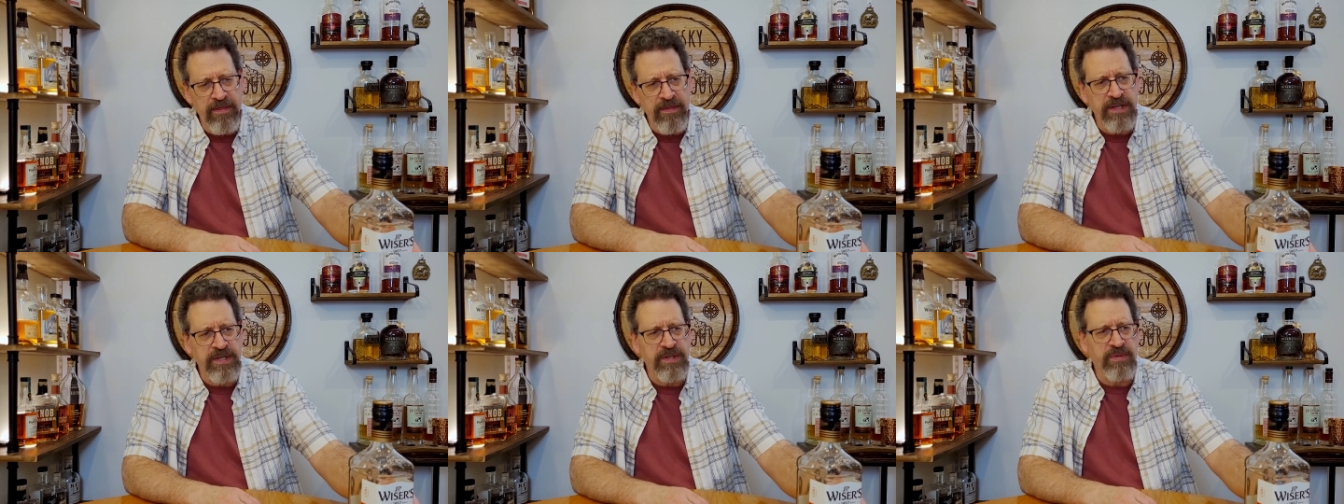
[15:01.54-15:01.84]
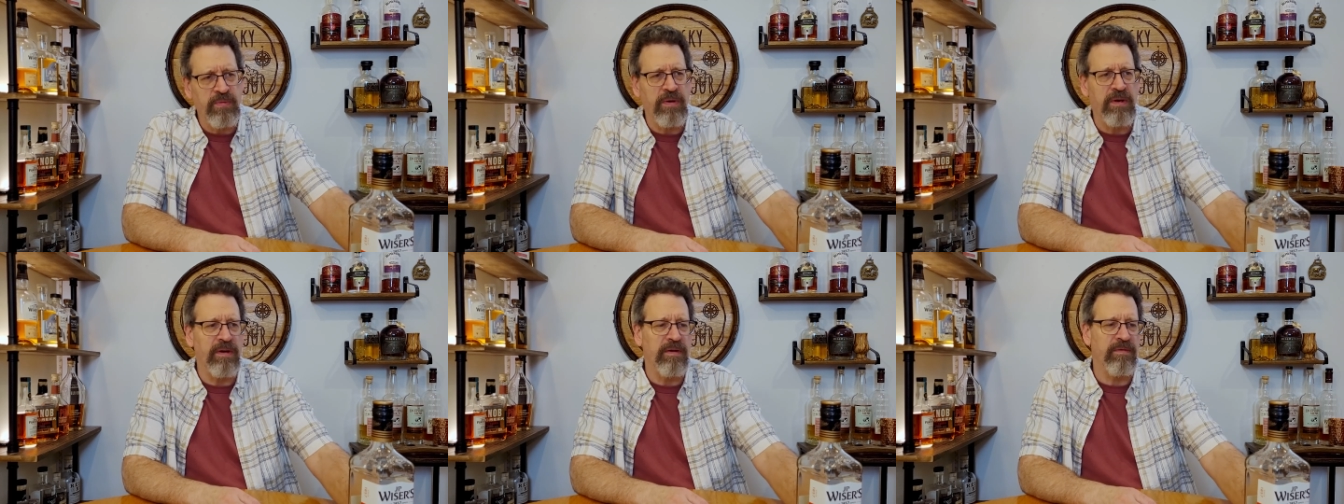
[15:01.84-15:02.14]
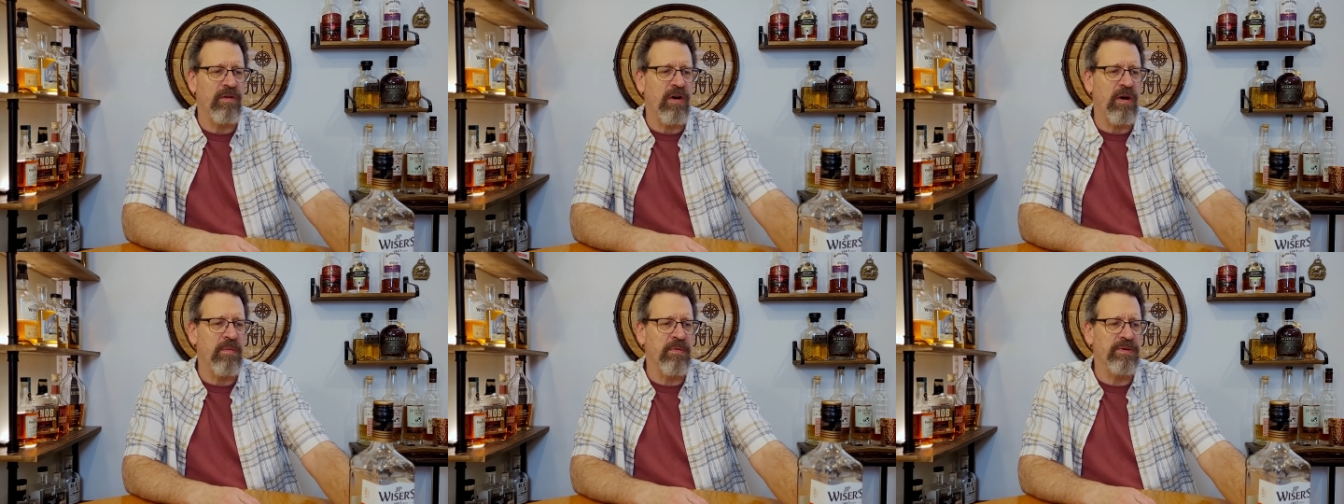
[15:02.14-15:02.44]
this one
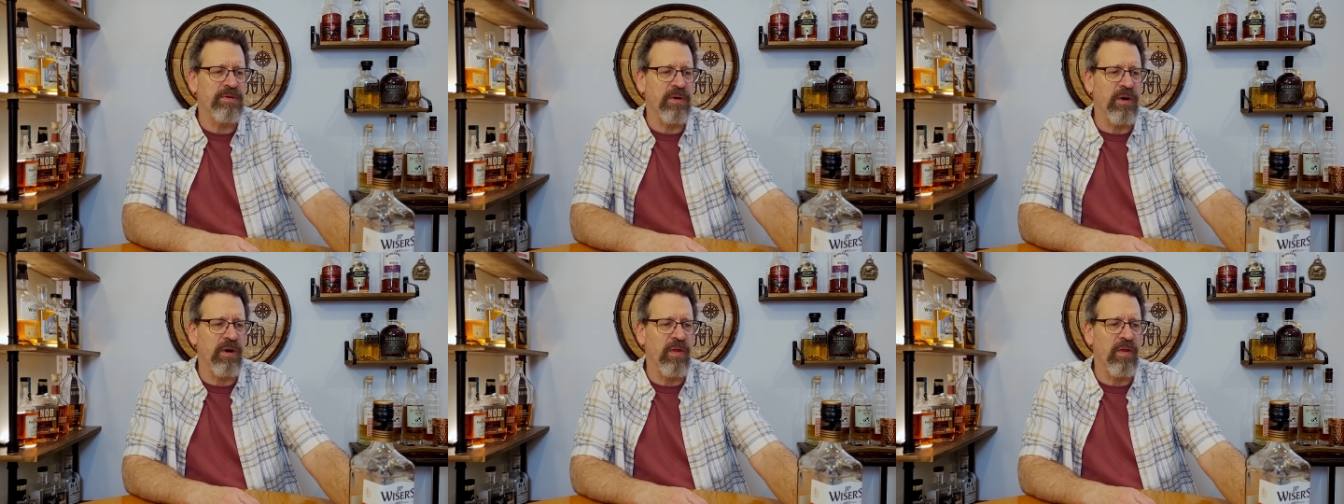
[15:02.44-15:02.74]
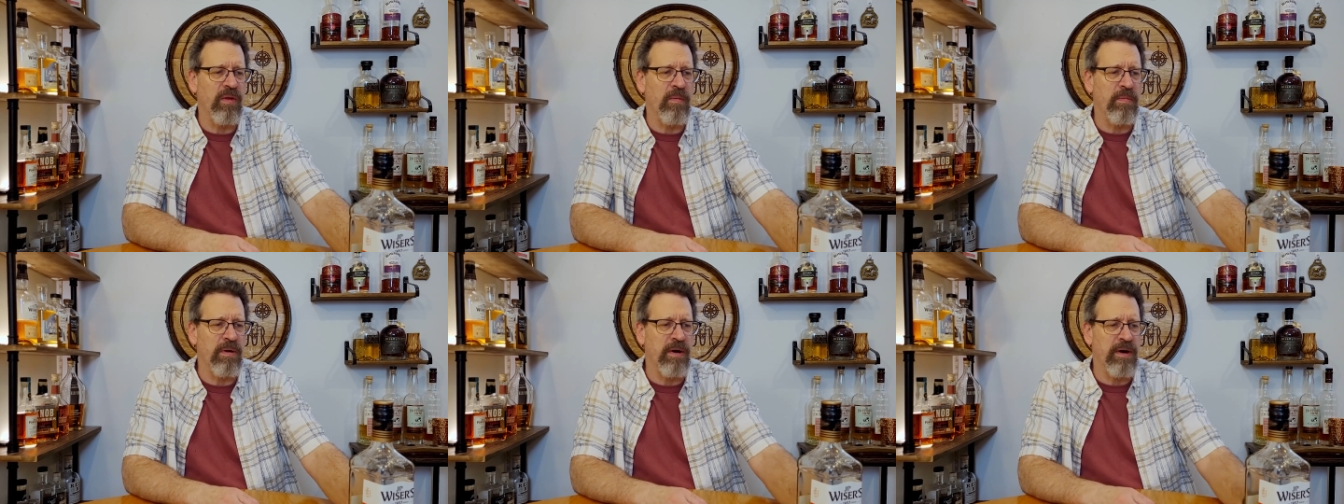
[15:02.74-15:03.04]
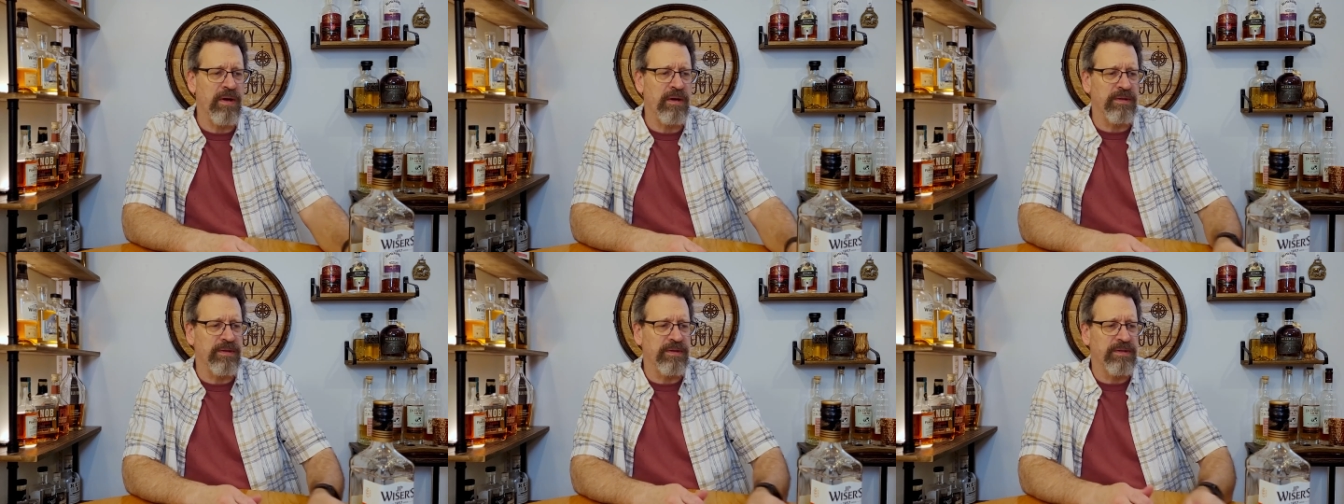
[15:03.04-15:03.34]
of almost all the
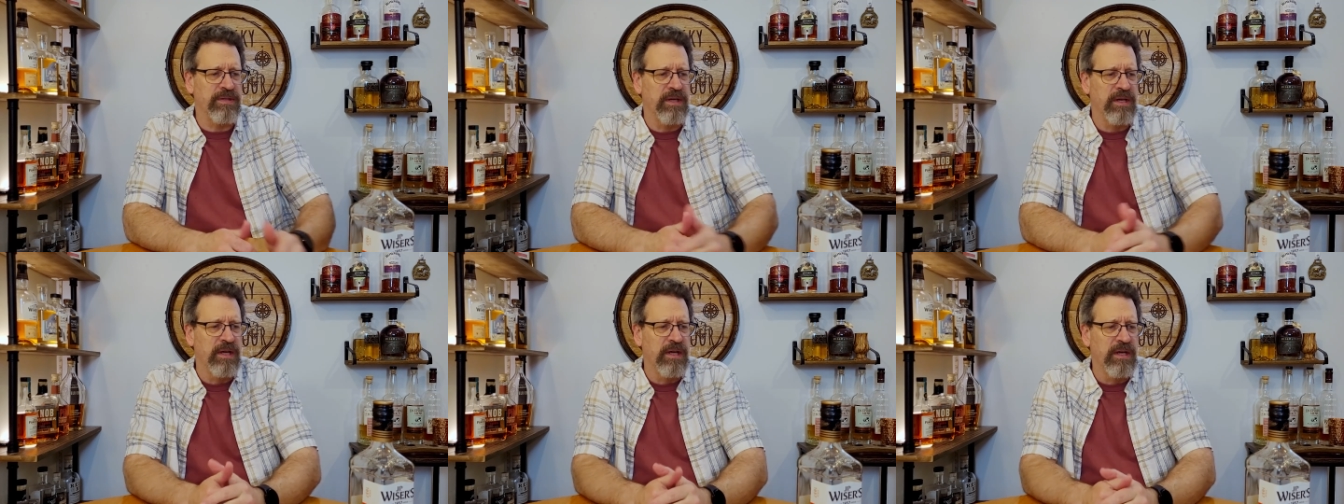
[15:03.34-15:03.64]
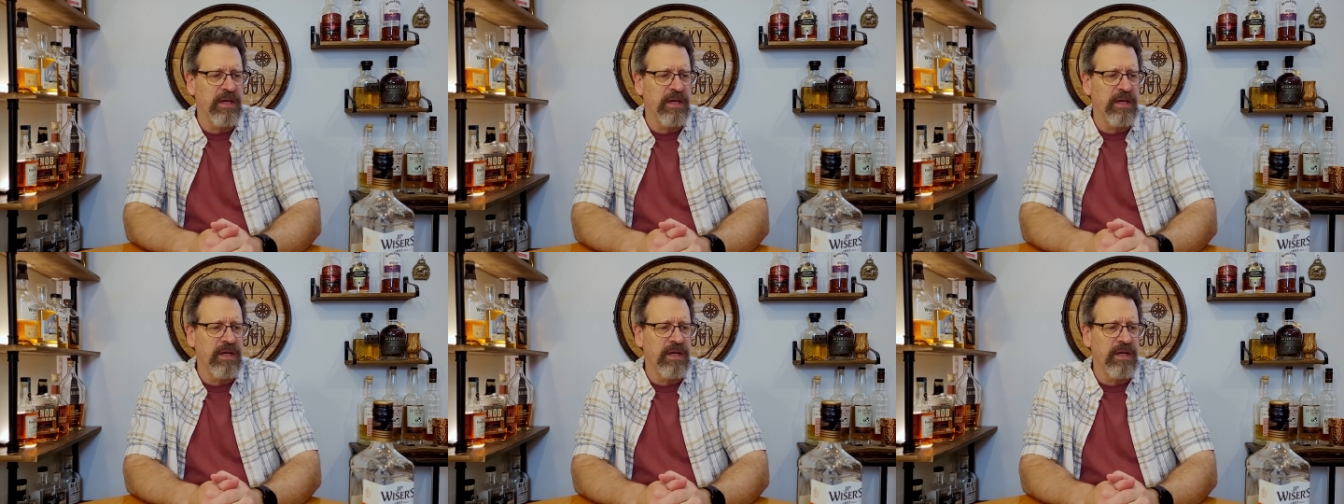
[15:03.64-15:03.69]
bottles,